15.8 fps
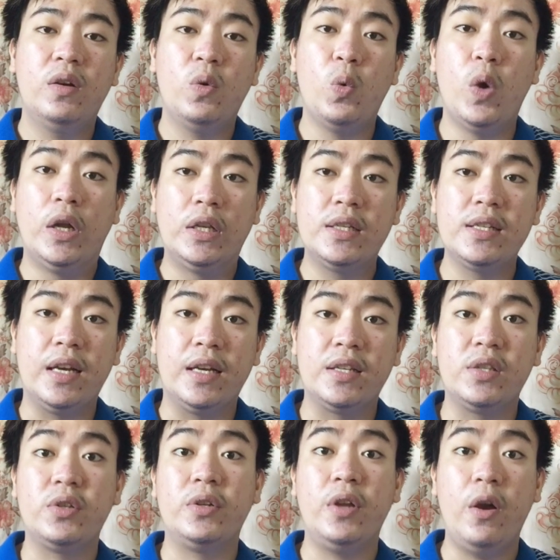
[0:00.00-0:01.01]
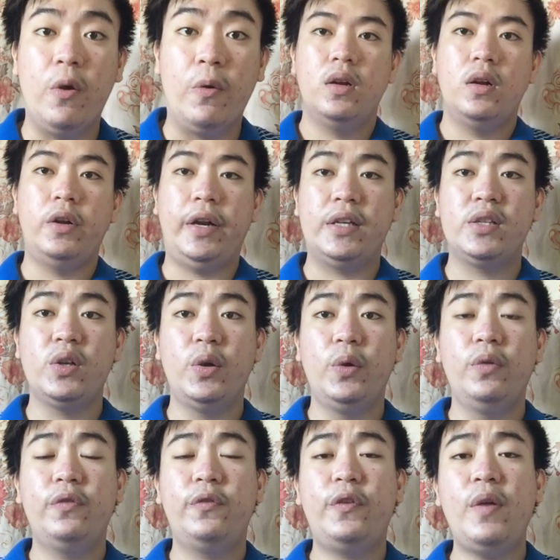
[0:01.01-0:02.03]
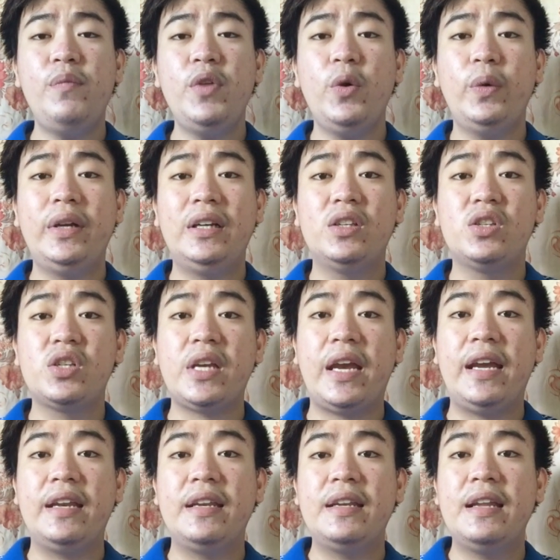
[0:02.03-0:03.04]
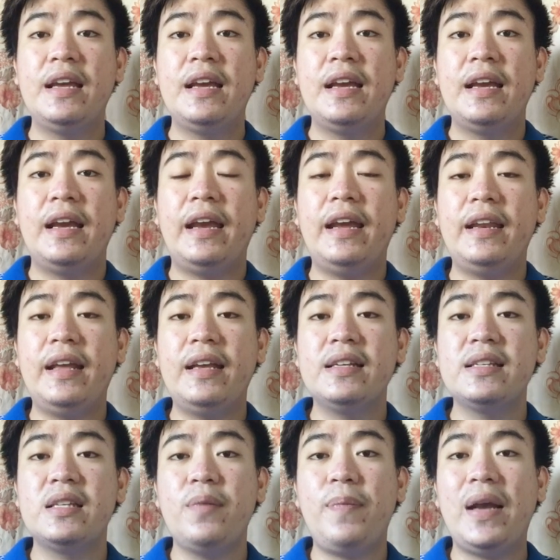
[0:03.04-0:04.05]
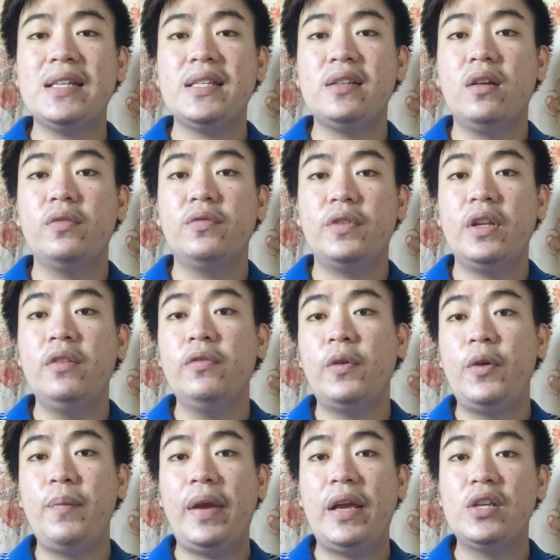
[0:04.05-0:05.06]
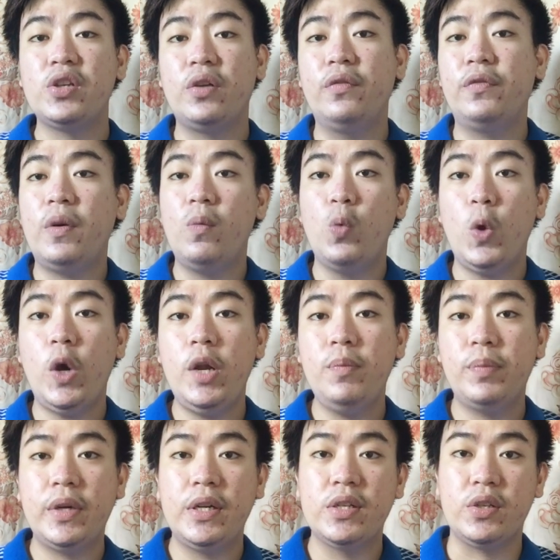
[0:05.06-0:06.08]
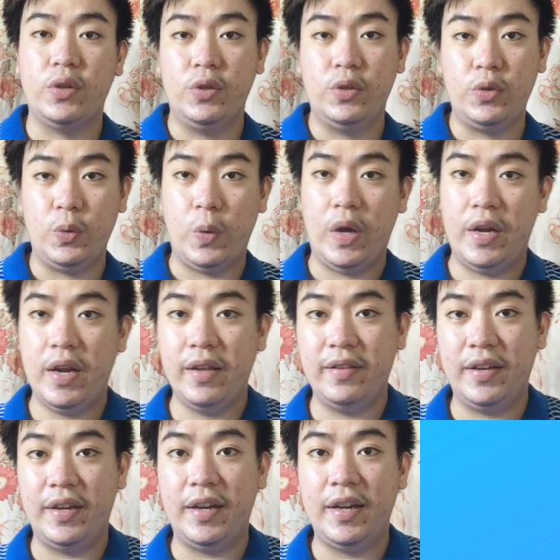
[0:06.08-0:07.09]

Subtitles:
wants us to know. Alright, so from the word chain, it is the passing of information from one person to another.